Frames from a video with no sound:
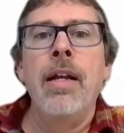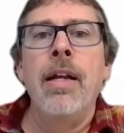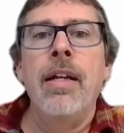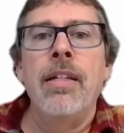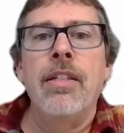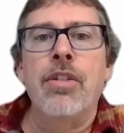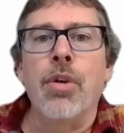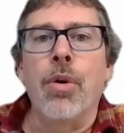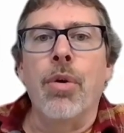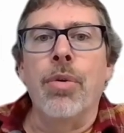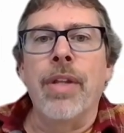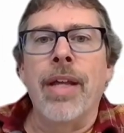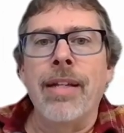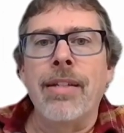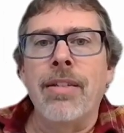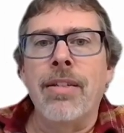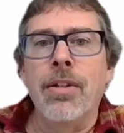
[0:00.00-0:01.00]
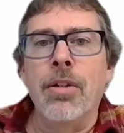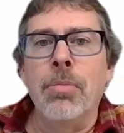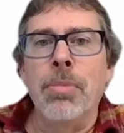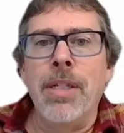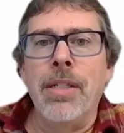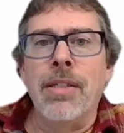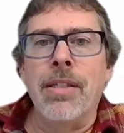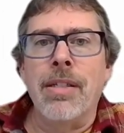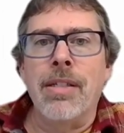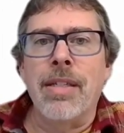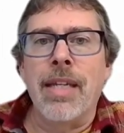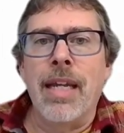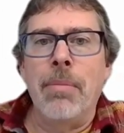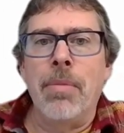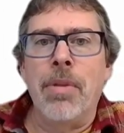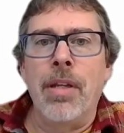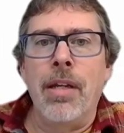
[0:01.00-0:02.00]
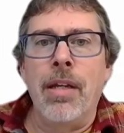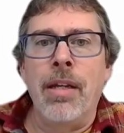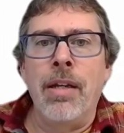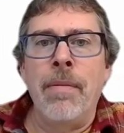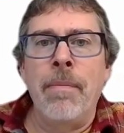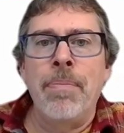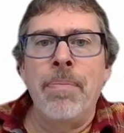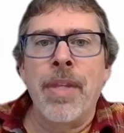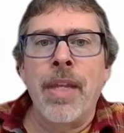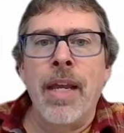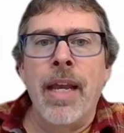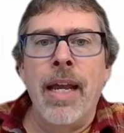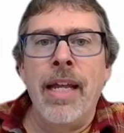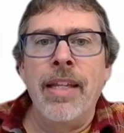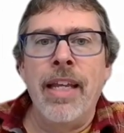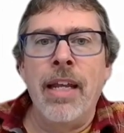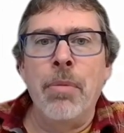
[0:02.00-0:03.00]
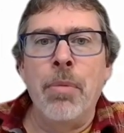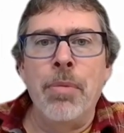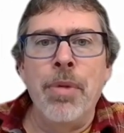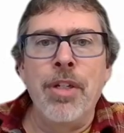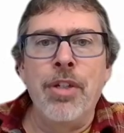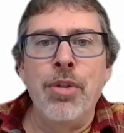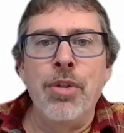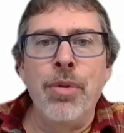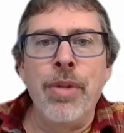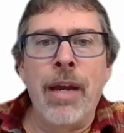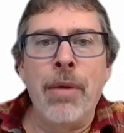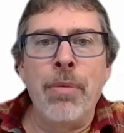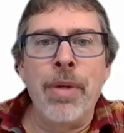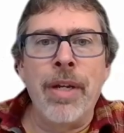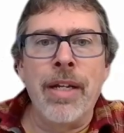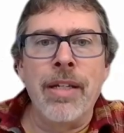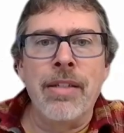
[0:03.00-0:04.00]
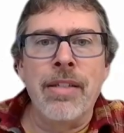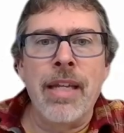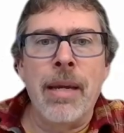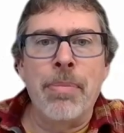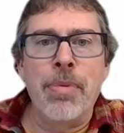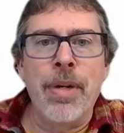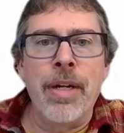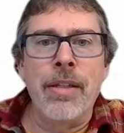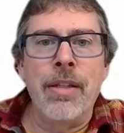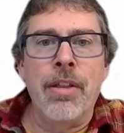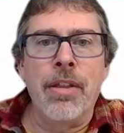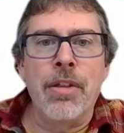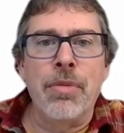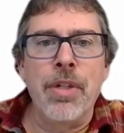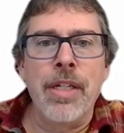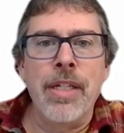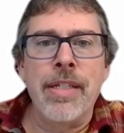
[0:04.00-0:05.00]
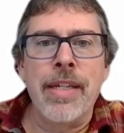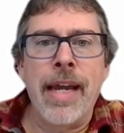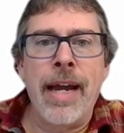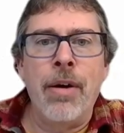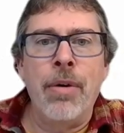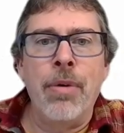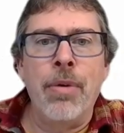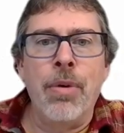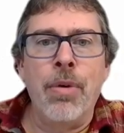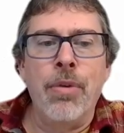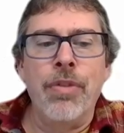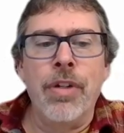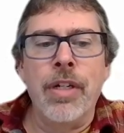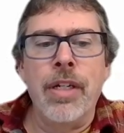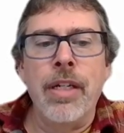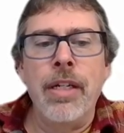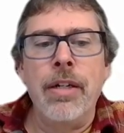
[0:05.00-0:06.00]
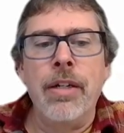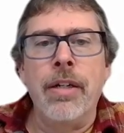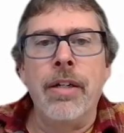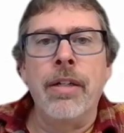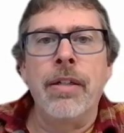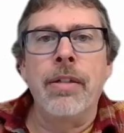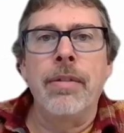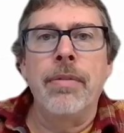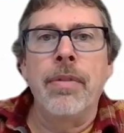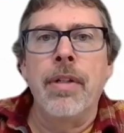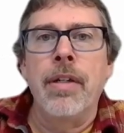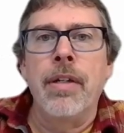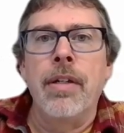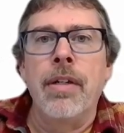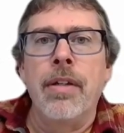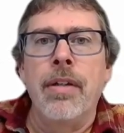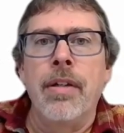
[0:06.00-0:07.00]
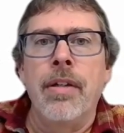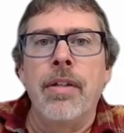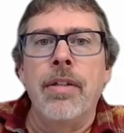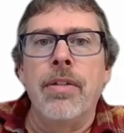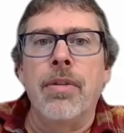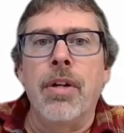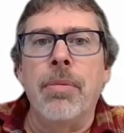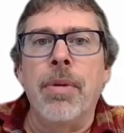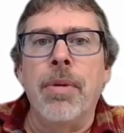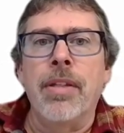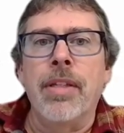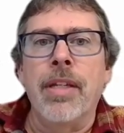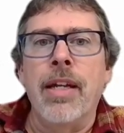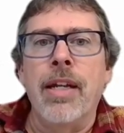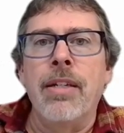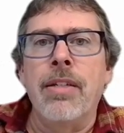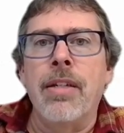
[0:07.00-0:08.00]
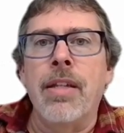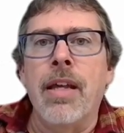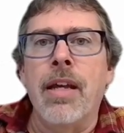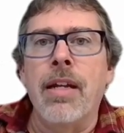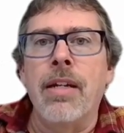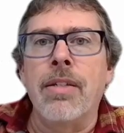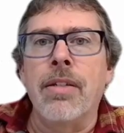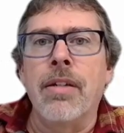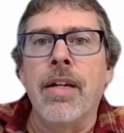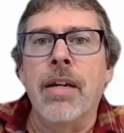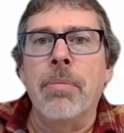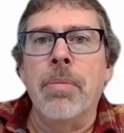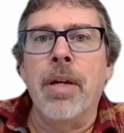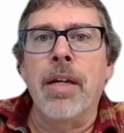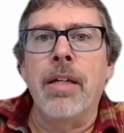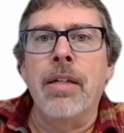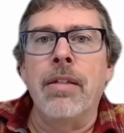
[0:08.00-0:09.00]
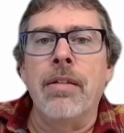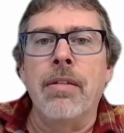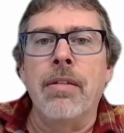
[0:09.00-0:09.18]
So that still means the same thing. And then when we do that, we can separate the 3's out over here. Sorry about that. I thought I still had mine.